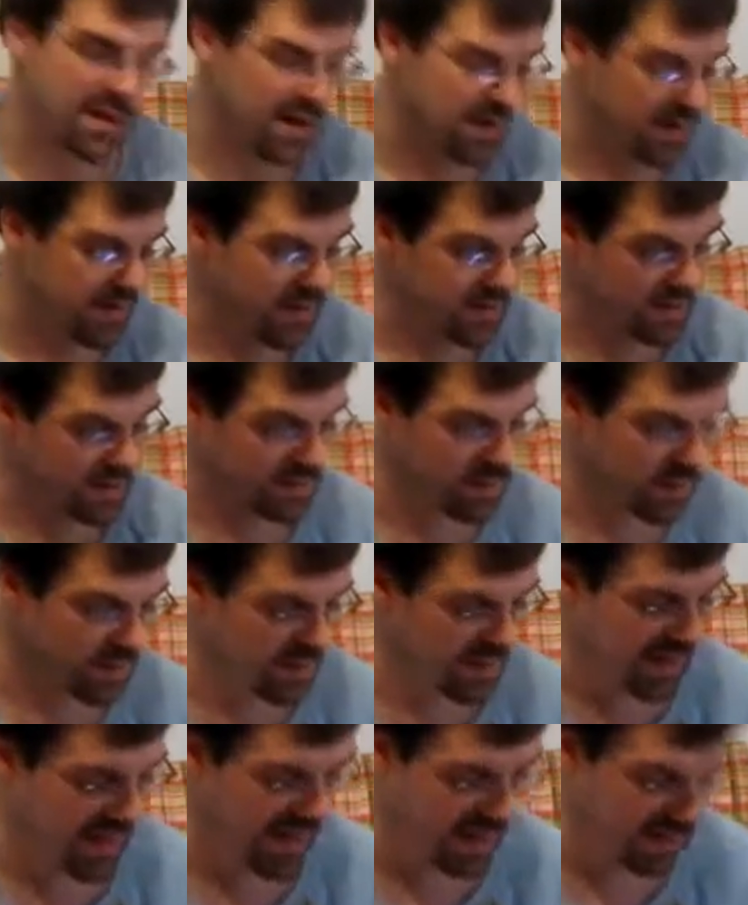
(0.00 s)
The
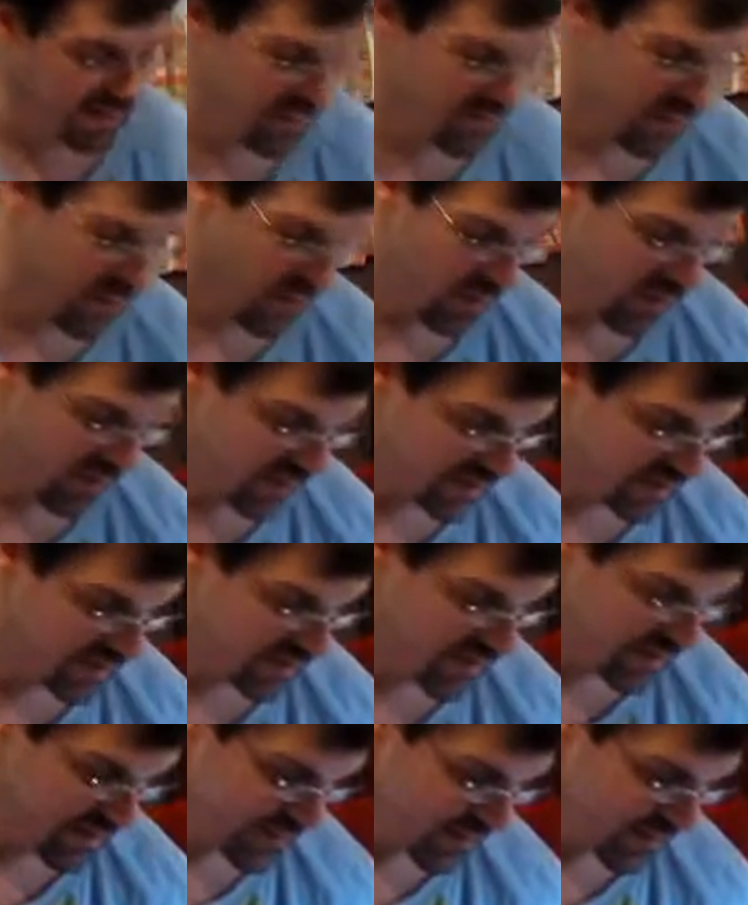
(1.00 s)
first game, of course,